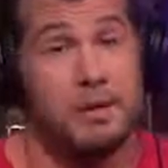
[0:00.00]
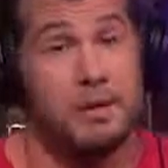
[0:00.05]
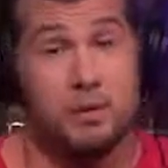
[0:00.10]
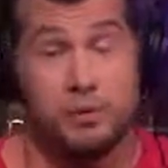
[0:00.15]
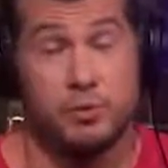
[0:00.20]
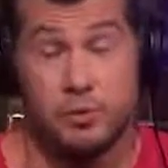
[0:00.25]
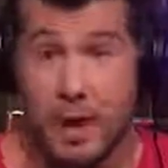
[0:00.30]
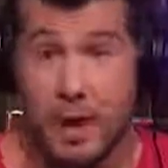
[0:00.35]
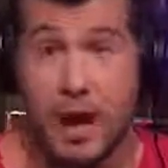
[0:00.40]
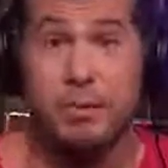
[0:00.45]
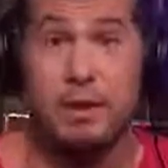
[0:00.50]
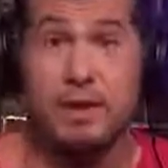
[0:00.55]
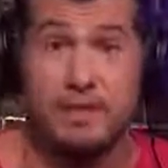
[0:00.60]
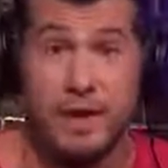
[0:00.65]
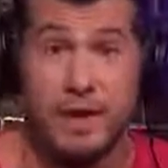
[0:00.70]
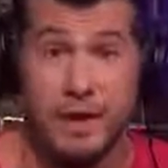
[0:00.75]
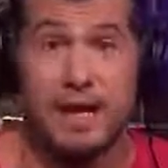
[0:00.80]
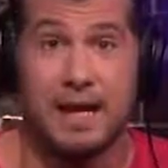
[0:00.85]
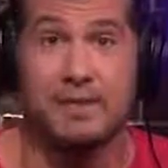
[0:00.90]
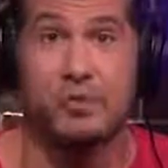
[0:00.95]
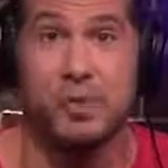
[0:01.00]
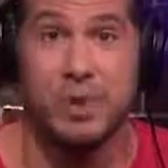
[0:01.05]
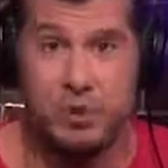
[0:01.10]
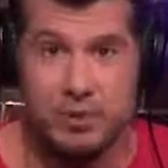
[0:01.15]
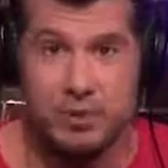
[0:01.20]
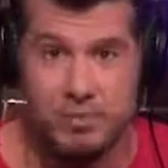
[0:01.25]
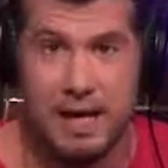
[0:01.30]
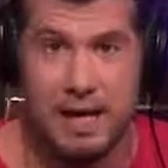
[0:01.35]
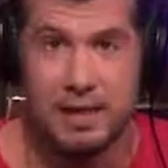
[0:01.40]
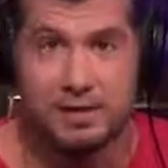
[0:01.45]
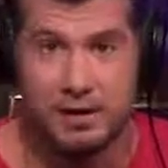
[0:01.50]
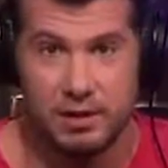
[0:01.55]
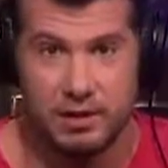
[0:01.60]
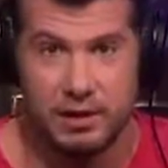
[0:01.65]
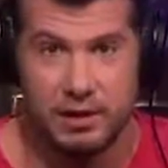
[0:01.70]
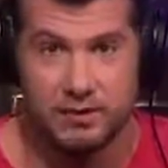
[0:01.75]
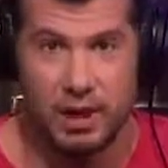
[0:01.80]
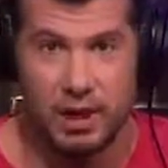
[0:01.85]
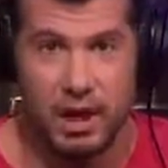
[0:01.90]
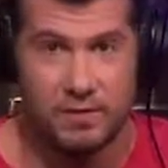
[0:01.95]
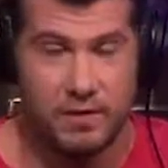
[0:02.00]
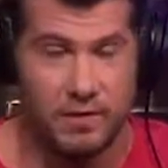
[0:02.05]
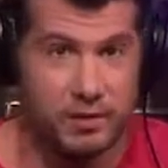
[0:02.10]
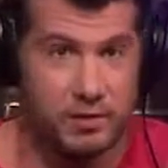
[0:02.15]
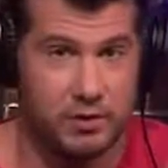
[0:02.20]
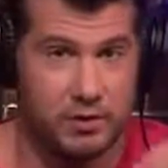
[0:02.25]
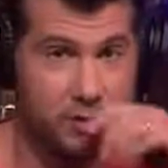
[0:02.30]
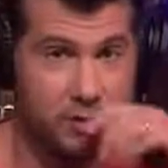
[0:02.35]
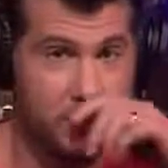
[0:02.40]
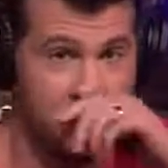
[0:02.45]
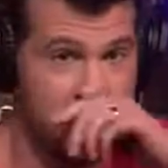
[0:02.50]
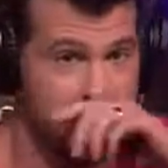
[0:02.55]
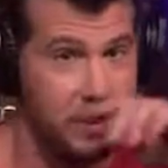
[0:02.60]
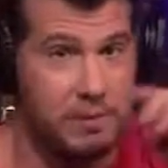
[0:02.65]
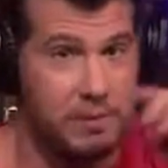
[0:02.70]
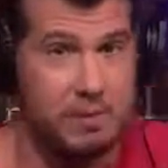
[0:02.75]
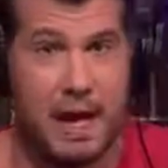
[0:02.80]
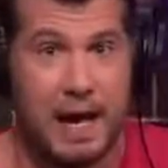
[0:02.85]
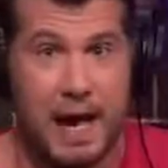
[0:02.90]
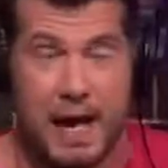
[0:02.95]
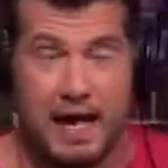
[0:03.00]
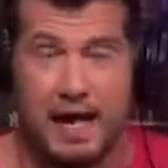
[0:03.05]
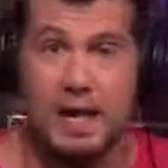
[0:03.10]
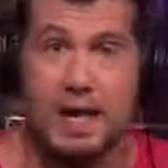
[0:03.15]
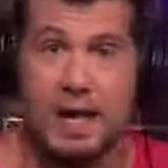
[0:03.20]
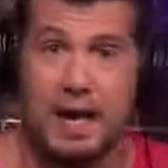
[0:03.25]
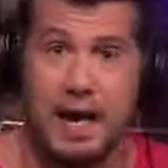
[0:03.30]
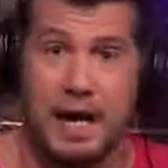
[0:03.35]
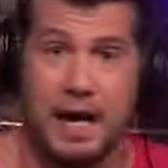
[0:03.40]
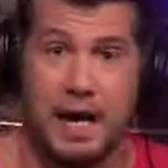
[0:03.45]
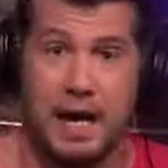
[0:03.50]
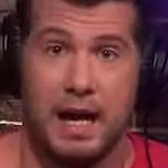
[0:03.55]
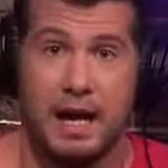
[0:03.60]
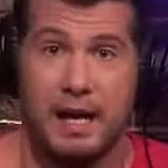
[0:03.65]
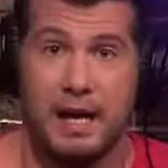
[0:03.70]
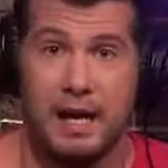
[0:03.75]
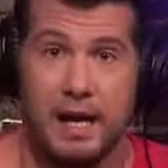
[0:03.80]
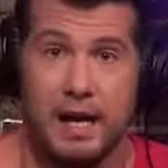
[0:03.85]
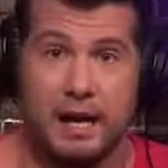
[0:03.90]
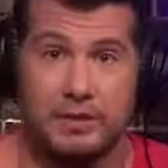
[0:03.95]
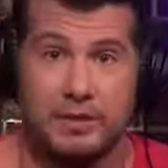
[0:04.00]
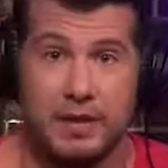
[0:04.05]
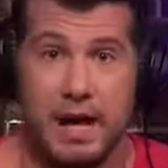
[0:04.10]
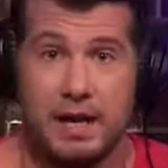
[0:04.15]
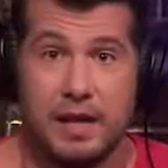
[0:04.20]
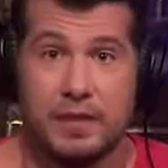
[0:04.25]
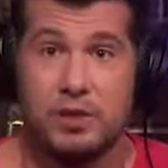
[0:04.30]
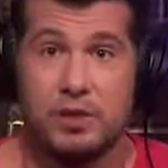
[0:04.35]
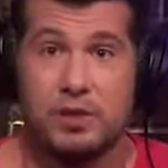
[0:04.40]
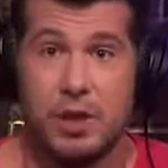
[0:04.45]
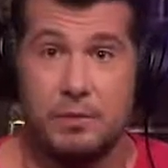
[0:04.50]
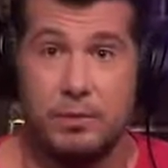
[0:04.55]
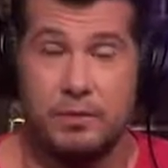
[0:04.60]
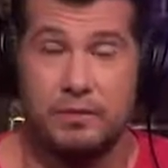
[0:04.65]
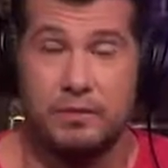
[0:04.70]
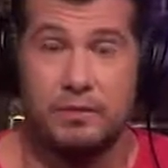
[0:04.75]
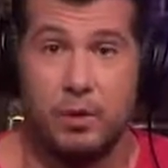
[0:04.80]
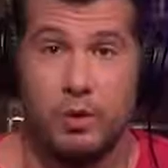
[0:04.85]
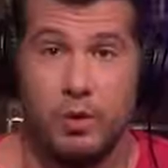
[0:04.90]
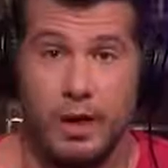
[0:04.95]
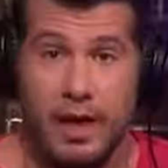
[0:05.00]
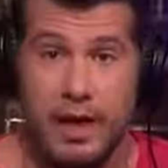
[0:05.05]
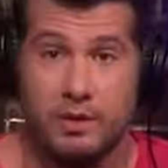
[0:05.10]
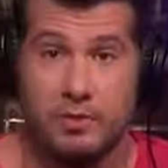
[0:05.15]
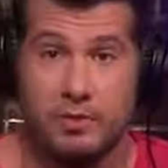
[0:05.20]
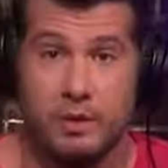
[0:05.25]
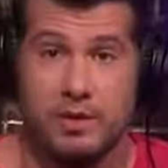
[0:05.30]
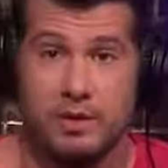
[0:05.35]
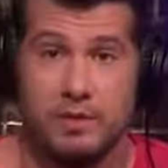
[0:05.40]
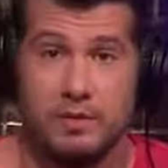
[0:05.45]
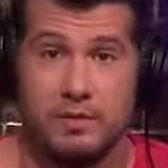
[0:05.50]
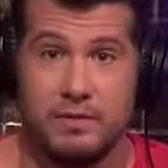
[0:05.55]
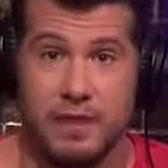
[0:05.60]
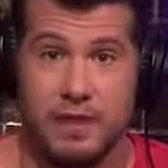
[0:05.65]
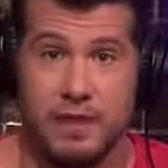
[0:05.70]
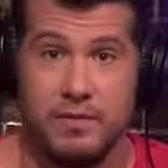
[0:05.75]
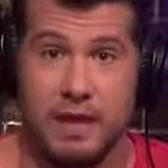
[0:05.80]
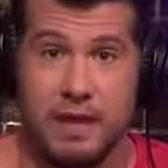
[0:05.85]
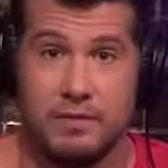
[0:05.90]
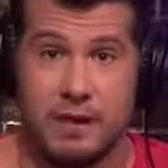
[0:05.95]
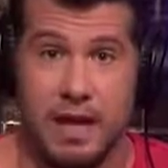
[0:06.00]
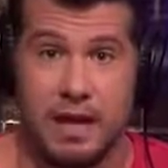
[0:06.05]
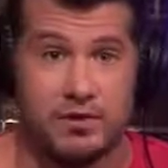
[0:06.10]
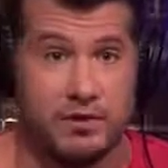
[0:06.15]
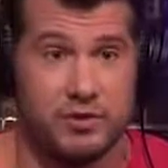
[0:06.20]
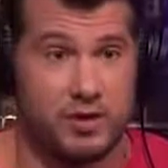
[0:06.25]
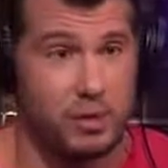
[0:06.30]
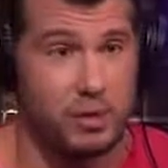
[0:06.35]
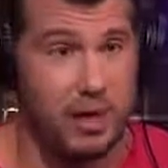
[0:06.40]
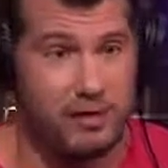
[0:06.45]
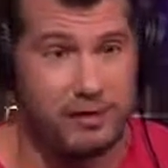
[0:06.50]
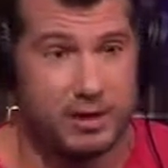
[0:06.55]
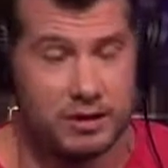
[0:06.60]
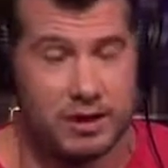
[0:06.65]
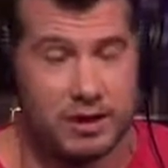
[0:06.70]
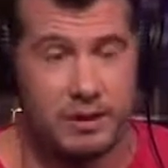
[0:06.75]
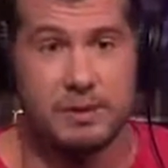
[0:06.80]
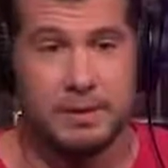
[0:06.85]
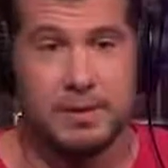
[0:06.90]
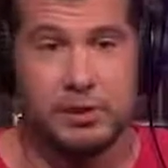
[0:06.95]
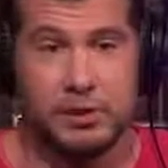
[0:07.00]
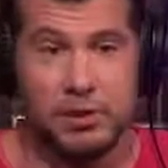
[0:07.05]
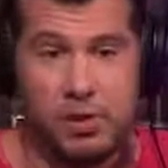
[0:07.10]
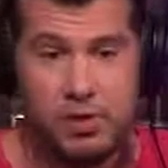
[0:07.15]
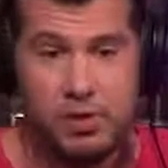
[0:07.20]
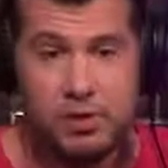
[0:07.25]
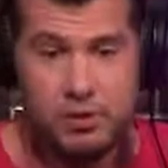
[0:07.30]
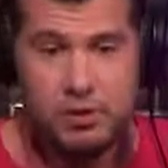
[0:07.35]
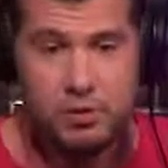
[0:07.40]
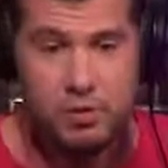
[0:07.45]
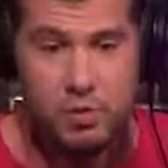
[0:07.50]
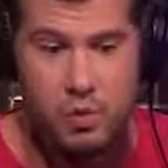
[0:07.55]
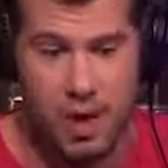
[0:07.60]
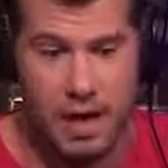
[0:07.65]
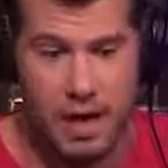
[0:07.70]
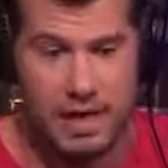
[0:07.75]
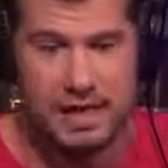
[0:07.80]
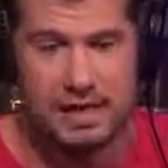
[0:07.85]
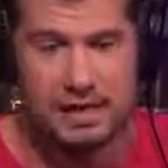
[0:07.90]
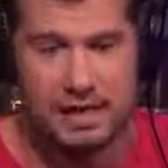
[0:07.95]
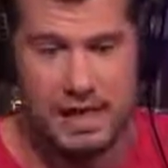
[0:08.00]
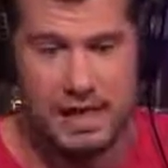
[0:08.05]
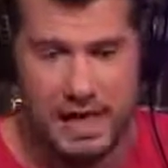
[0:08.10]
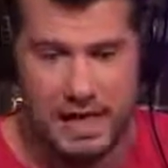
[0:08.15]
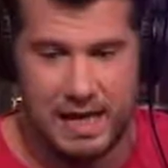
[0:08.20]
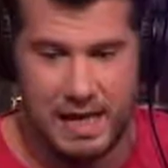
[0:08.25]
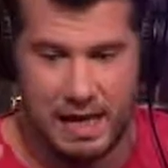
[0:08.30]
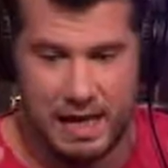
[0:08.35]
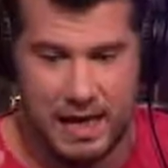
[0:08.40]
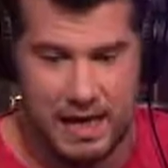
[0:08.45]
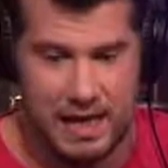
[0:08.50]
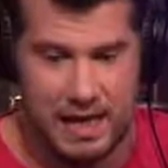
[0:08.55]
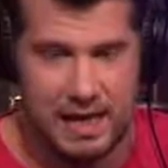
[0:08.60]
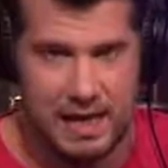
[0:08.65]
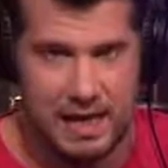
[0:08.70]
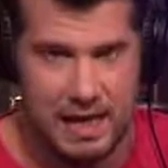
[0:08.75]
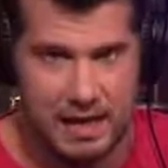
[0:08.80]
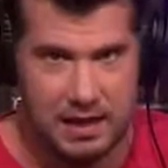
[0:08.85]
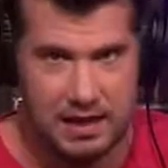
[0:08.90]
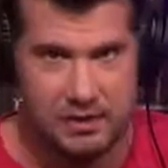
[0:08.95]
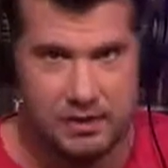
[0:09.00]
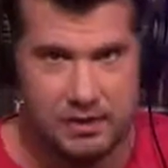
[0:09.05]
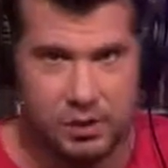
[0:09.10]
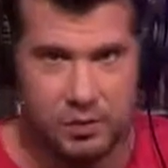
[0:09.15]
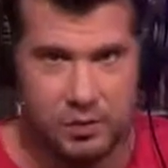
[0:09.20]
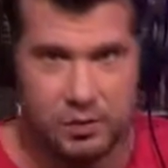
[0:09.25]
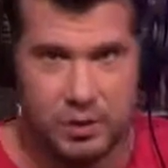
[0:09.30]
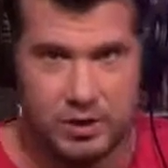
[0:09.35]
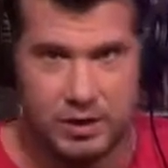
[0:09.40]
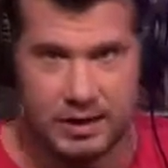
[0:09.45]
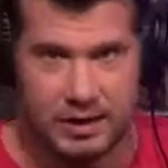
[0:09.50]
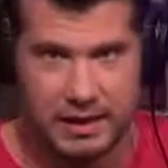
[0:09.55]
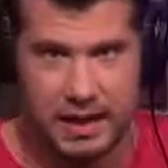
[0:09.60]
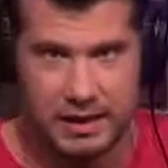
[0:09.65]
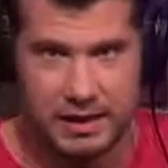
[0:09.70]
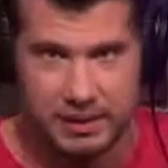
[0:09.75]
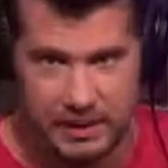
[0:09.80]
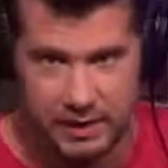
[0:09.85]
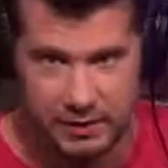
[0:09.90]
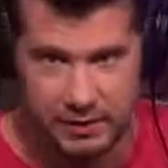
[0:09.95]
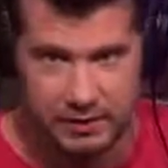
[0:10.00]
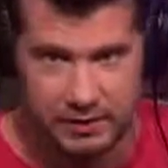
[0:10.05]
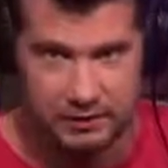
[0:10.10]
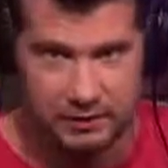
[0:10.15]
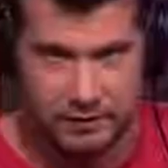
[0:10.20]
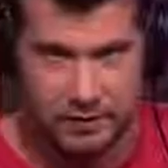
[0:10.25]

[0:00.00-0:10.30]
this will probably affect everyone who makes their living off of YouTube. PewDiePie has gotten in trouble for a recent video game live stream. We have a clip. Let's show you what he said in his own words in the context